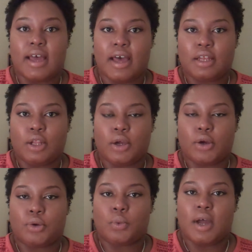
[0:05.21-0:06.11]
I
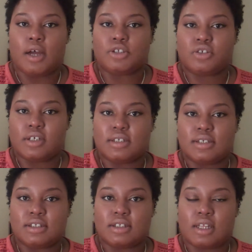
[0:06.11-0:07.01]
learned while
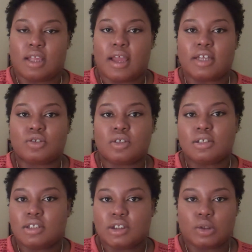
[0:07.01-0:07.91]
transitioning. I
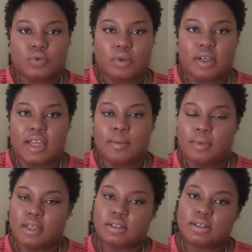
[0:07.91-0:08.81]
transitioned for 8
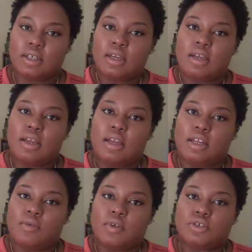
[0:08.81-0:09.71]
months
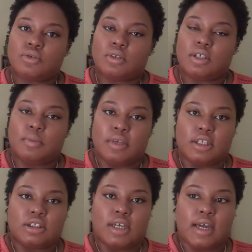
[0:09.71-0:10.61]
and eventually
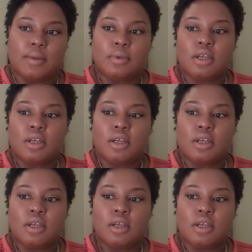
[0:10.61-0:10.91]
big chopped.